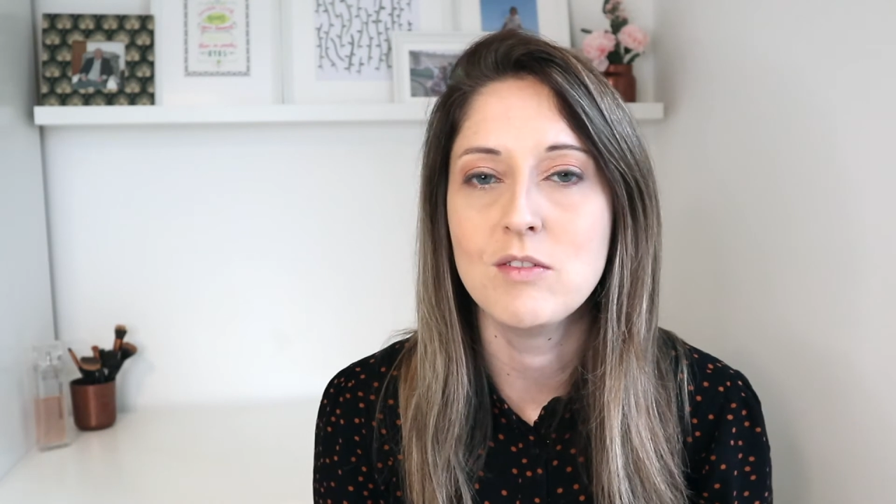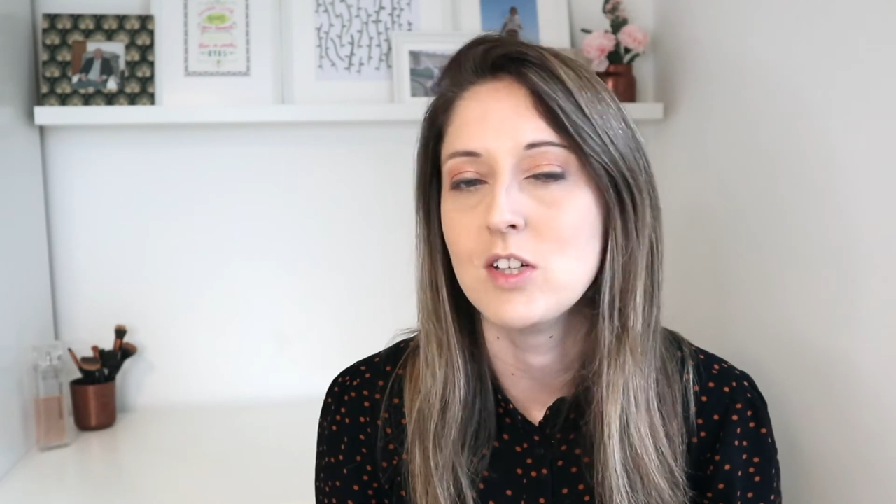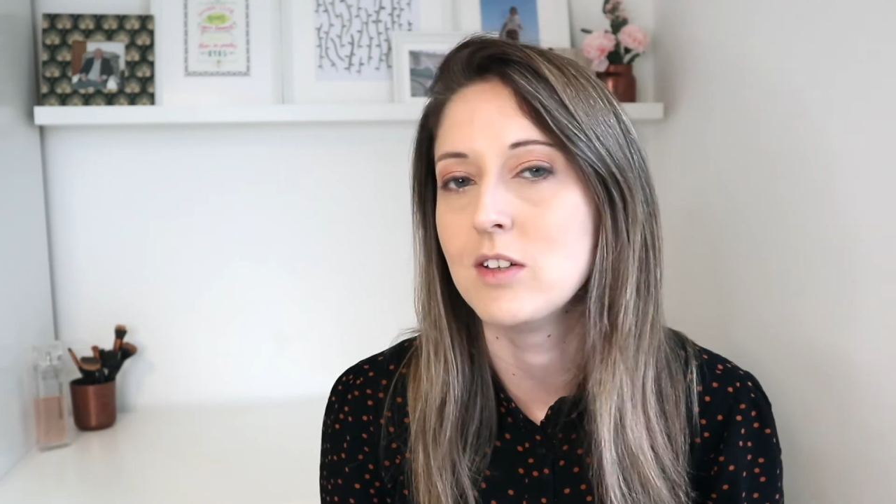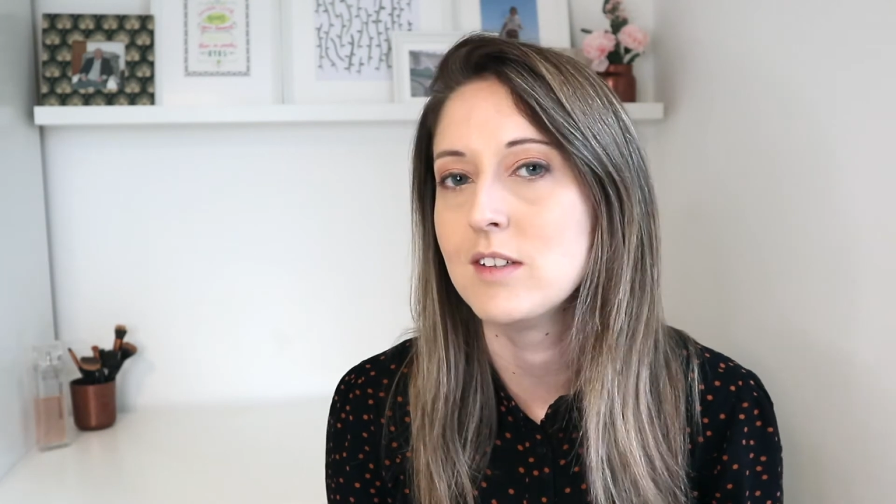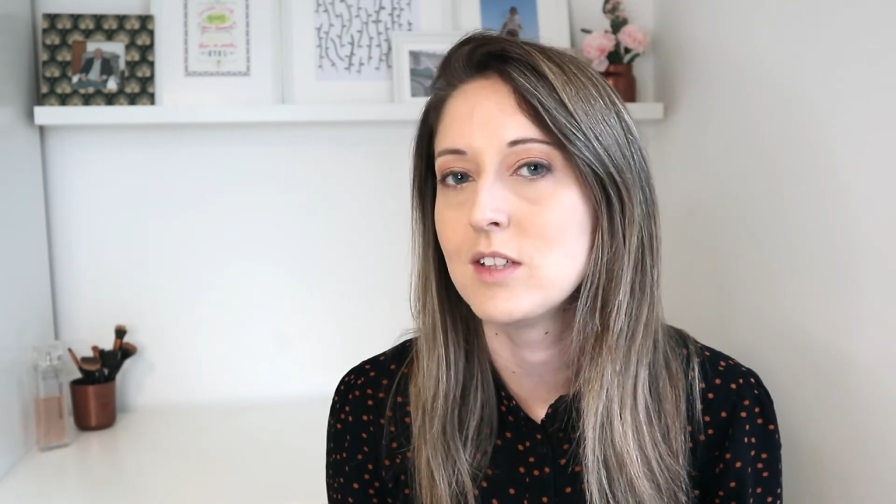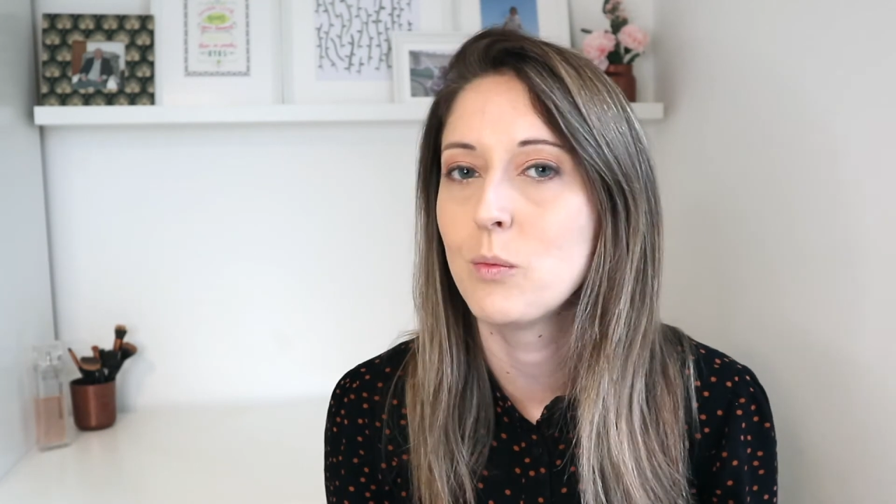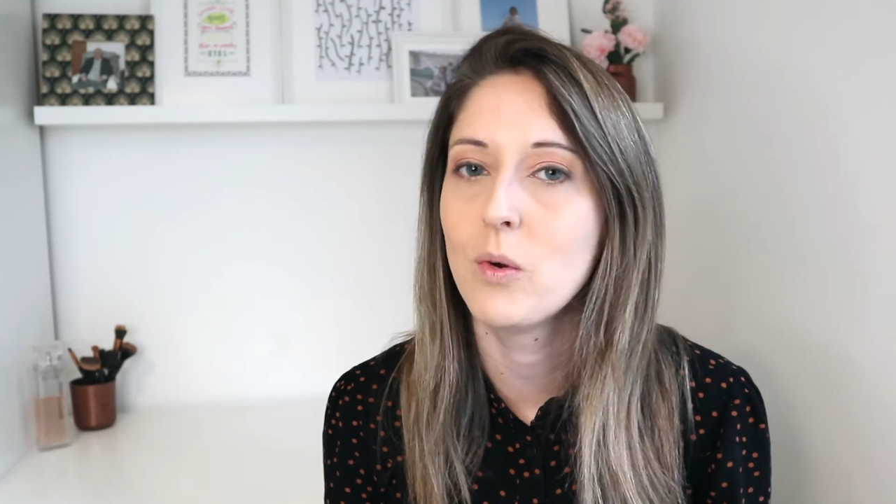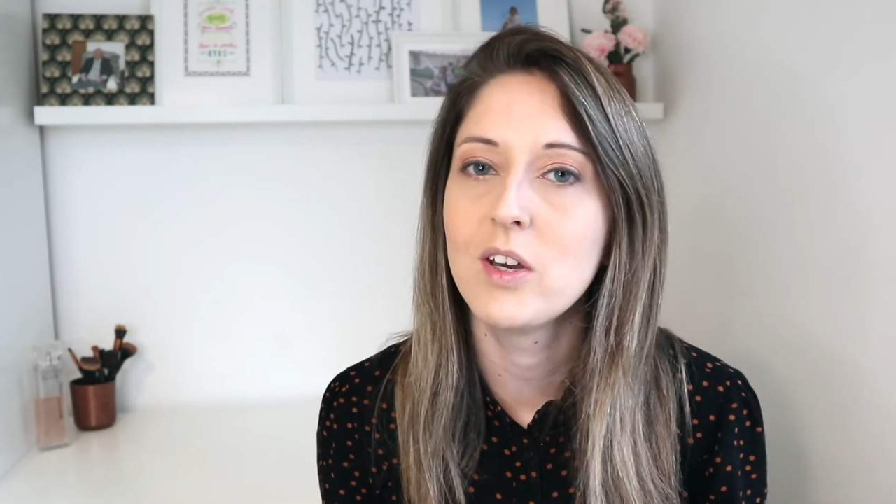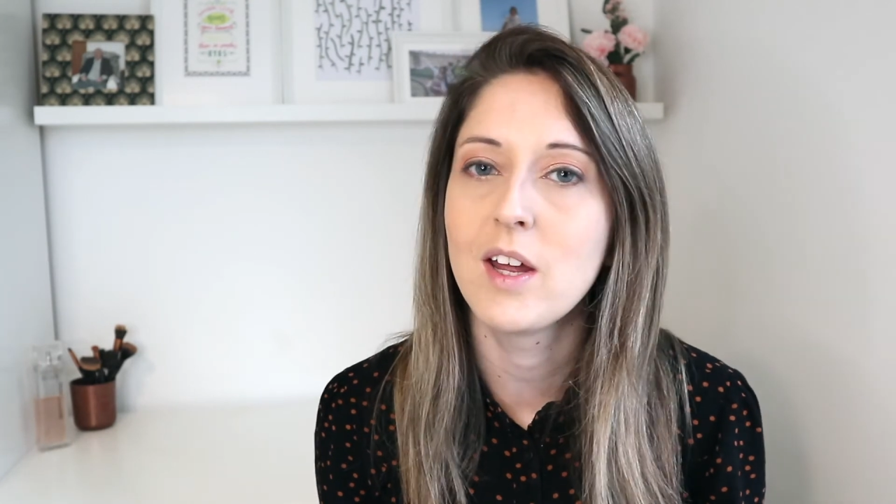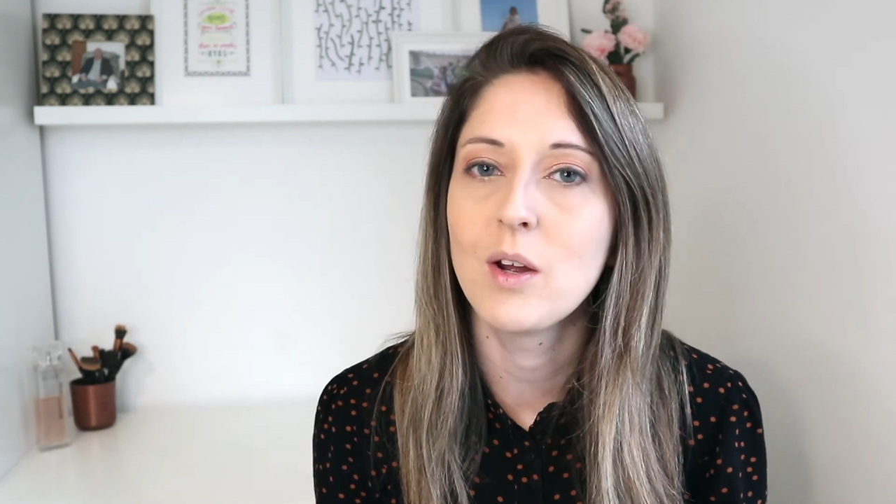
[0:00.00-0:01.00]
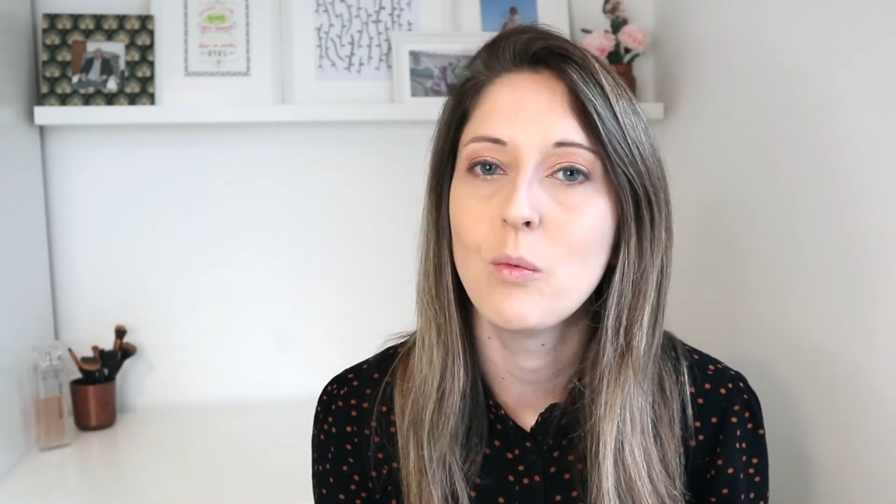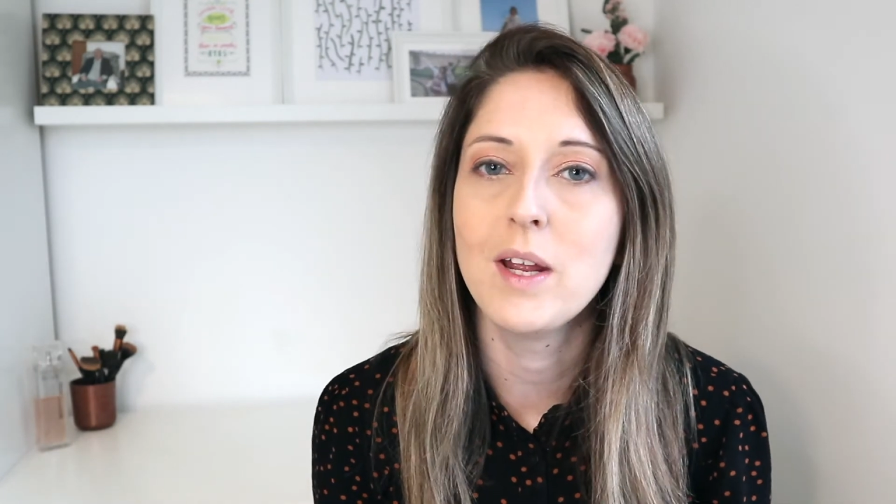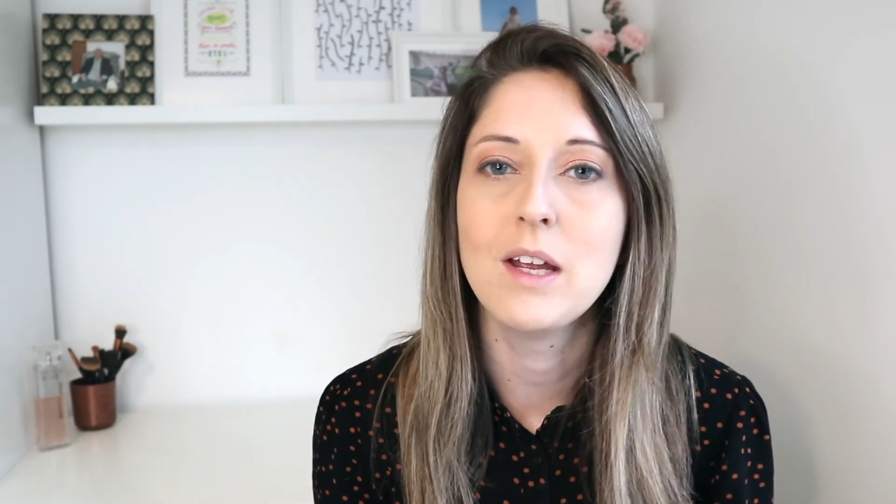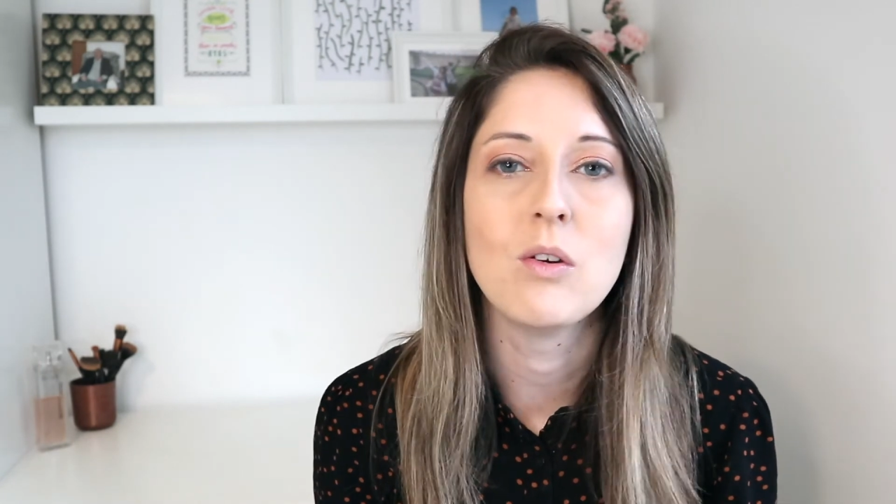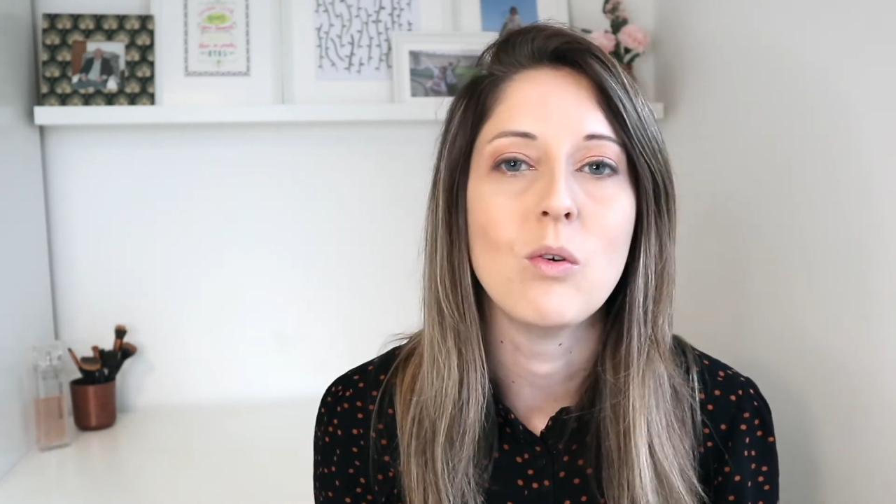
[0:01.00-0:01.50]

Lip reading: reduce it to 1 night a week